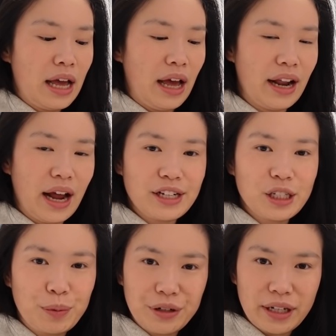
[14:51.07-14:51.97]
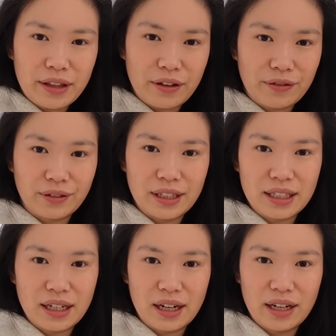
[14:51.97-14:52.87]
And I just put it in the
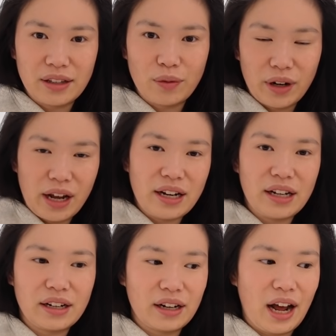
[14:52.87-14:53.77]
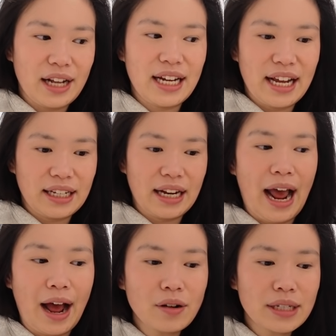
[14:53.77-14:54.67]
freezer, and then when I need it, I take it
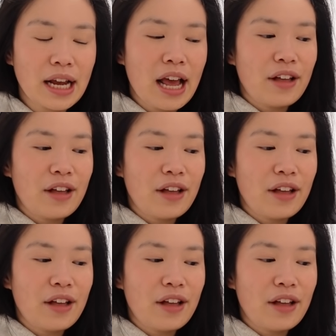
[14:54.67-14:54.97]
out.